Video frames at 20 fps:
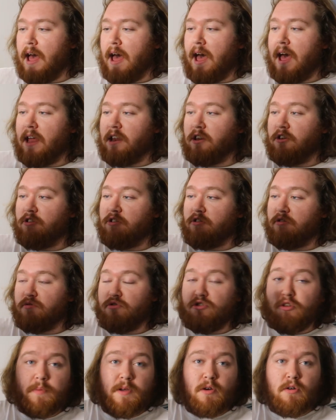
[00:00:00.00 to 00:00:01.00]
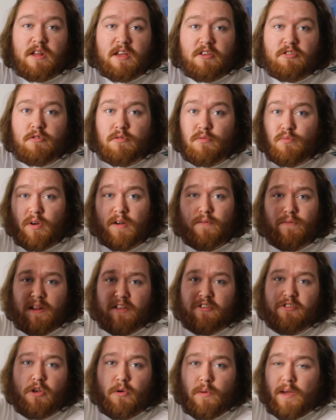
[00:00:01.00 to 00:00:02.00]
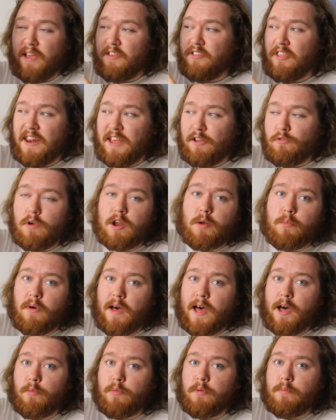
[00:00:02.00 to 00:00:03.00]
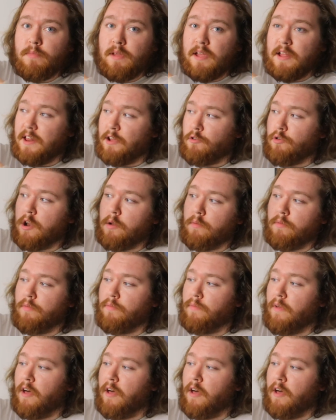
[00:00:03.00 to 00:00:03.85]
And to be honest, rightfully so, it's an incredible album, an incredible